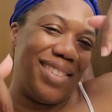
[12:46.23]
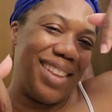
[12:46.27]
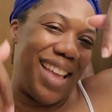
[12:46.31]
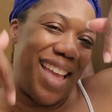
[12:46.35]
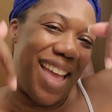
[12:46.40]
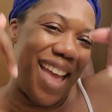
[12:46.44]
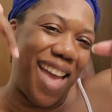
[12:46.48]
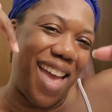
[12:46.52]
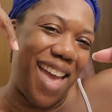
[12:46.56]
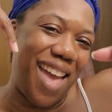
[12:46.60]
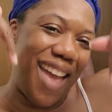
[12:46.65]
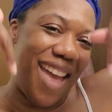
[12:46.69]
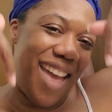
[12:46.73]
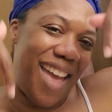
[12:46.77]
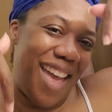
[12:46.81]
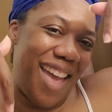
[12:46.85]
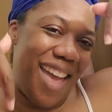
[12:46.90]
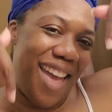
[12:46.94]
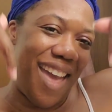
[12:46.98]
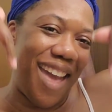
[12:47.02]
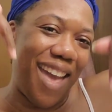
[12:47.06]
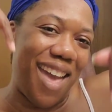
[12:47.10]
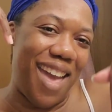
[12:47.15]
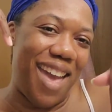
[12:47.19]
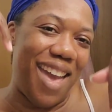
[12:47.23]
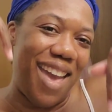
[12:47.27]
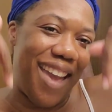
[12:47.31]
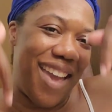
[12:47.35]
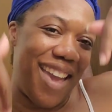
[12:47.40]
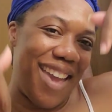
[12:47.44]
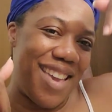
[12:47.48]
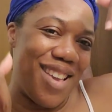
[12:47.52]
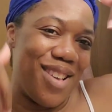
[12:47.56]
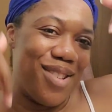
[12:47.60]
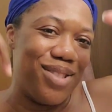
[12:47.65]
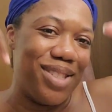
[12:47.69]

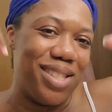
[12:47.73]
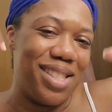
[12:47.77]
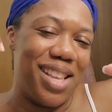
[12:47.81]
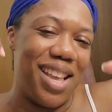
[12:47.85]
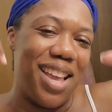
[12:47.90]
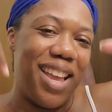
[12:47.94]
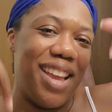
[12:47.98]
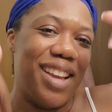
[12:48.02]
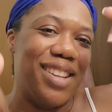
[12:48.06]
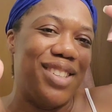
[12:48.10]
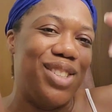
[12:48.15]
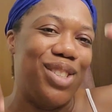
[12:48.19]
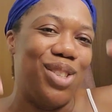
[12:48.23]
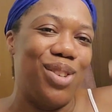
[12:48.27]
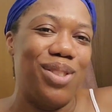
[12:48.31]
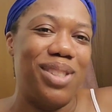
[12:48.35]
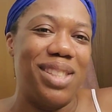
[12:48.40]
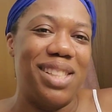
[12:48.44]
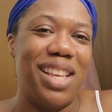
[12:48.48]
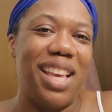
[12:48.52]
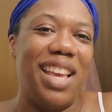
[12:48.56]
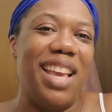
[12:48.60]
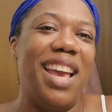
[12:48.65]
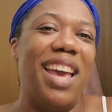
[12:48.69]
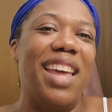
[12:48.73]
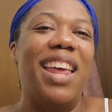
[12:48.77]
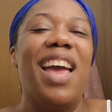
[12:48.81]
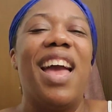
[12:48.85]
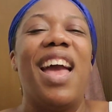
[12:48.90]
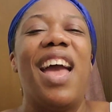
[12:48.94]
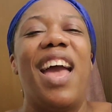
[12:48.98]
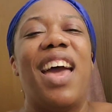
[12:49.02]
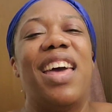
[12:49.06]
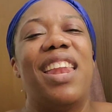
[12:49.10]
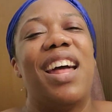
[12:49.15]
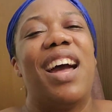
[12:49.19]
Hey, you see it, you see it.
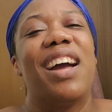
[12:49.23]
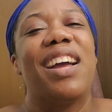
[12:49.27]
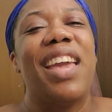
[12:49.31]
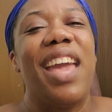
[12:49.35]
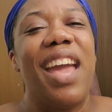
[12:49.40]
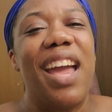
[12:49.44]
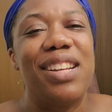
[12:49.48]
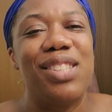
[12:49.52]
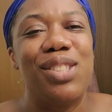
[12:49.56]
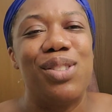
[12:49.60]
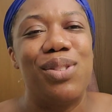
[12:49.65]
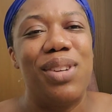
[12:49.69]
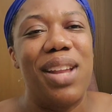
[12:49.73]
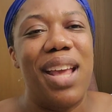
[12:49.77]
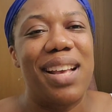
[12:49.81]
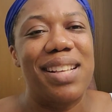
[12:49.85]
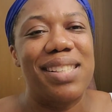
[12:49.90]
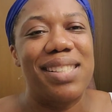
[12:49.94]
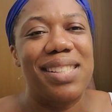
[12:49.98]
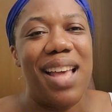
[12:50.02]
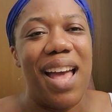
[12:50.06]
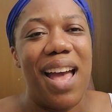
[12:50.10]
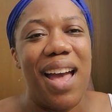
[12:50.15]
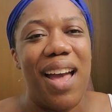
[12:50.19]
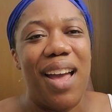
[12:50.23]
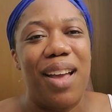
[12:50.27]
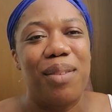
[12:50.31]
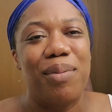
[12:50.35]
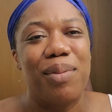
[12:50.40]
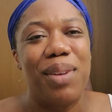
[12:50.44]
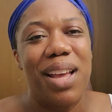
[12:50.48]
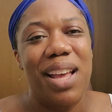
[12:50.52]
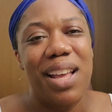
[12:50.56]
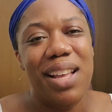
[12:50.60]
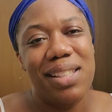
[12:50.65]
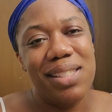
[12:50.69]
And I'll catch you next
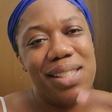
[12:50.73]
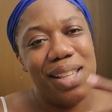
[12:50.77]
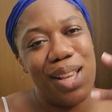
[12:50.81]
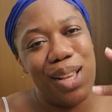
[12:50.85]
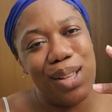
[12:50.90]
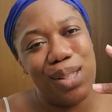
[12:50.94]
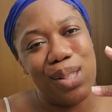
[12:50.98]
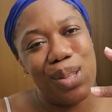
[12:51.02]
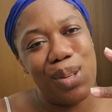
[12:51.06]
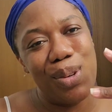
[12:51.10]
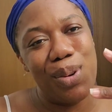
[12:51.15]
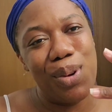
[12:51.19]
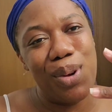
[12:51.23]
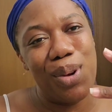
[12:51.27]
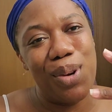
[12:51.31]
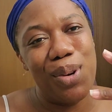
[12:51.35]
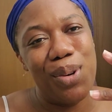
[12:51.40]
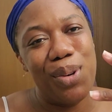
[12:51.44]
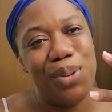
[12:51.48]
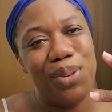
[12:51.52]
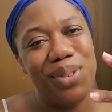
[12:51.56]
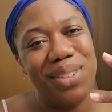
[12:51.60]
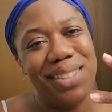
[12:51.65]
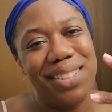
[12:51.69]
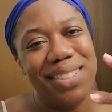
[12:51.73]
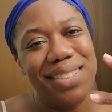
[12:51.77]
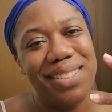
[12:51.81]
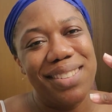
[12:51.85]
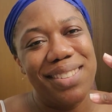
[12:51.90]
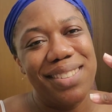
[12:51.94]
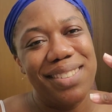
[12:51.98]
time. See you too, cool.